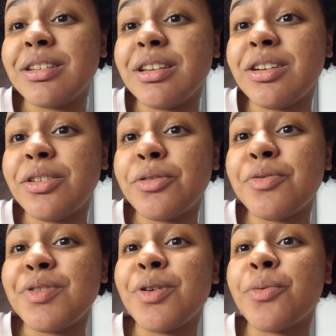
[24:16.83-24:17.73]
You know,
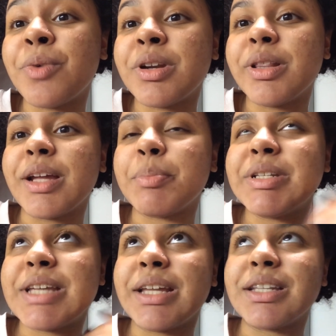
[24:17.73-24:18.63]
if you don't want to like
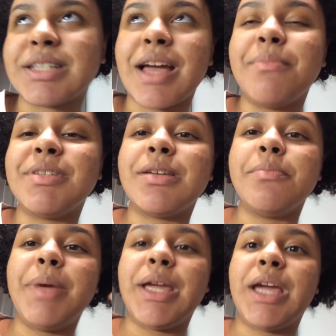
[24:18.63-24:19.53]
take the time to
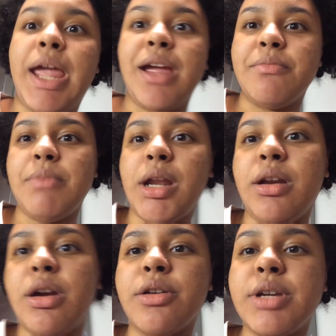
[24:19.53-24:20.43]
make
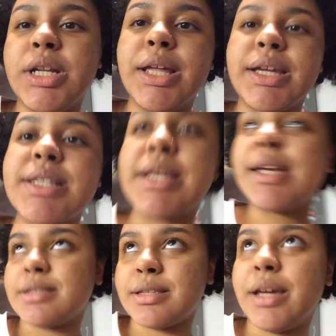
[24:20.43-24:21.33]
handmade curry, like it
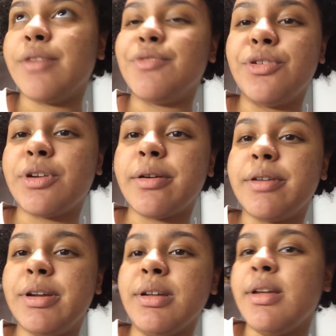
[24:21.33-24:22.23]
tastes like real
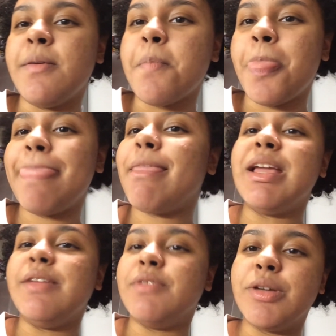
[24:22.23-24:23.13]
curry
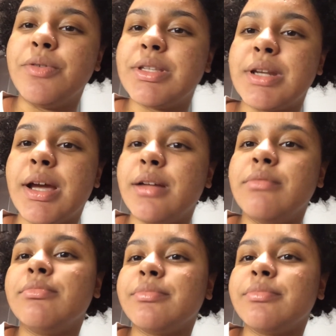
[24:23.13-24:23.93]
even though it's not.